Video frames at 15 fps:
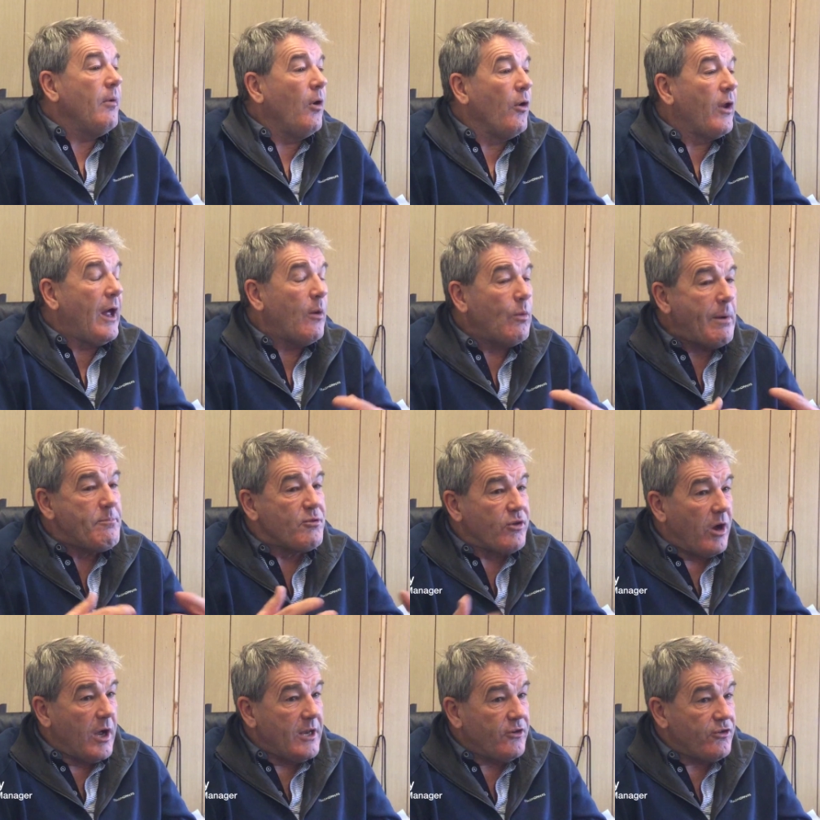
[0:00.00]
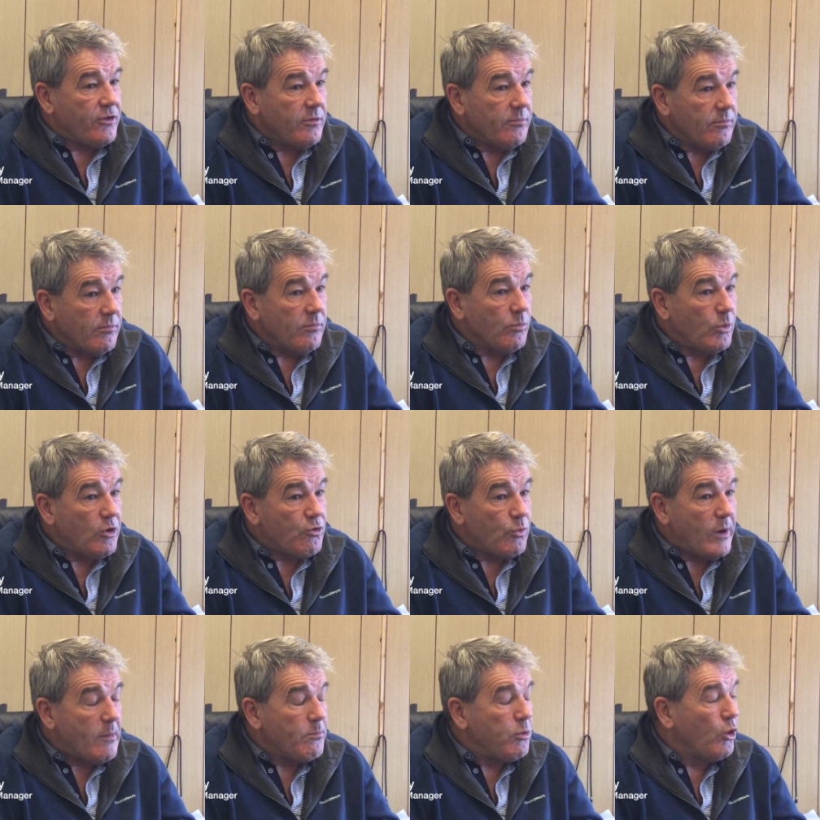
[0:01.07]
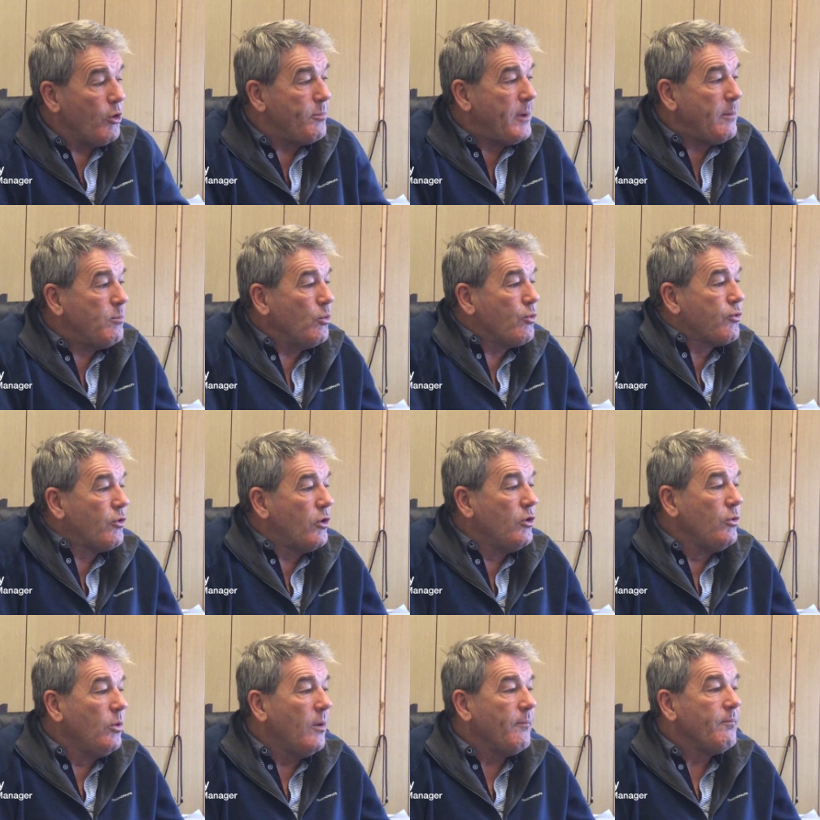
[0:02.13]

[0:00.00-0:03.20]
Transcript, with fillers: On our website, which we employ people through,